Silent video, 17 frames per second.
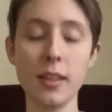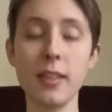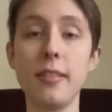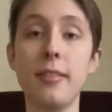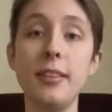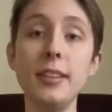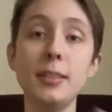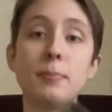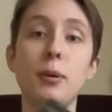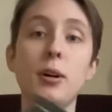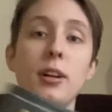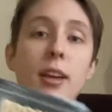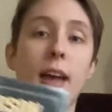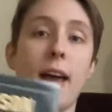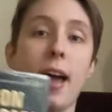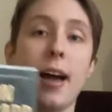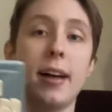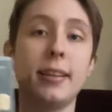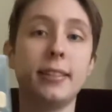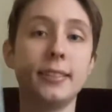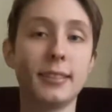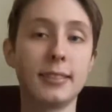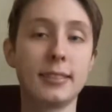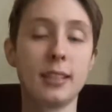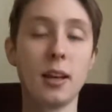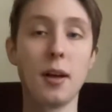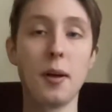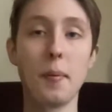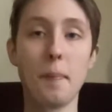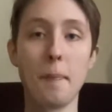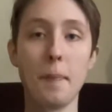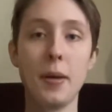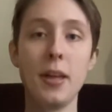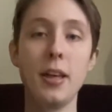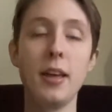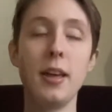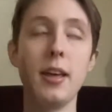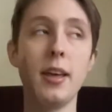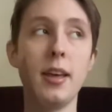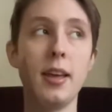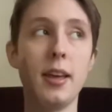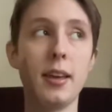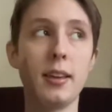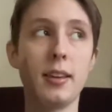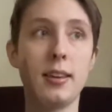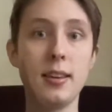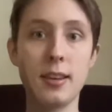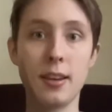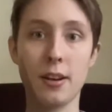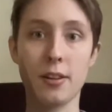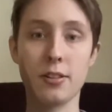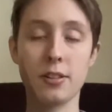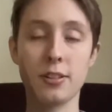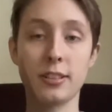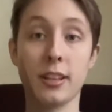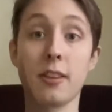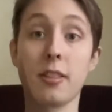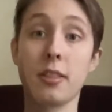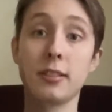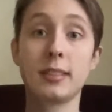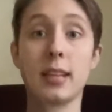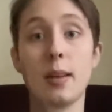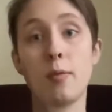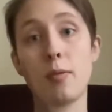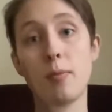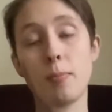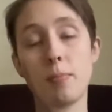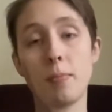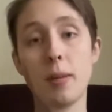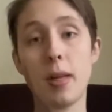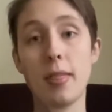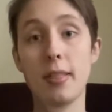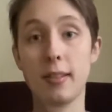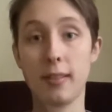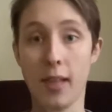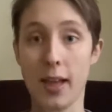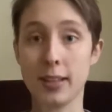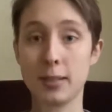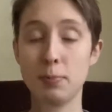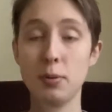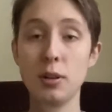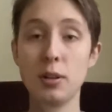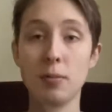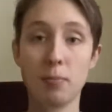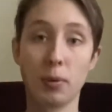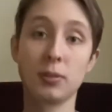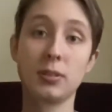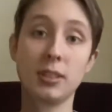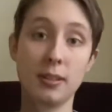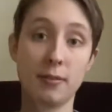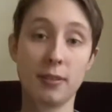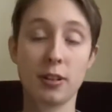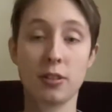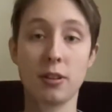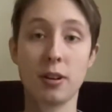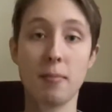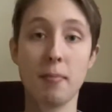This book has some key characters that are the same from the last book, mostly Victor and